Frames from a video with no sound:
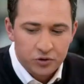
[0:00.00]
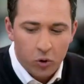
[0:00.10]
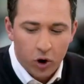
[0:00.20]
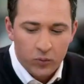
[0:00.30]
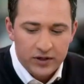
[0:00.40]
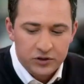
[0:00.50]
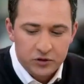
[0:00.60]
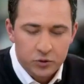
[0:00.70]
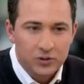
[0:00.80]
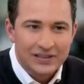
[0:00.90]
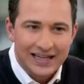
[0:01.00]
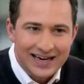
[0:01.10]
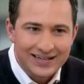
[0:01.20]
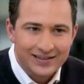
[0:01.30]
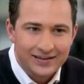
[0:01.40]
So, are we too
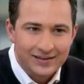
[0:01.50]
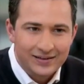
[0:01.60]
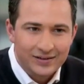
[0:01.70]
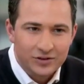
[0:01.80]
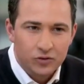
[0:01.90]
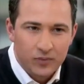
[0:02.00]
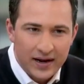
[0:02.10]
late to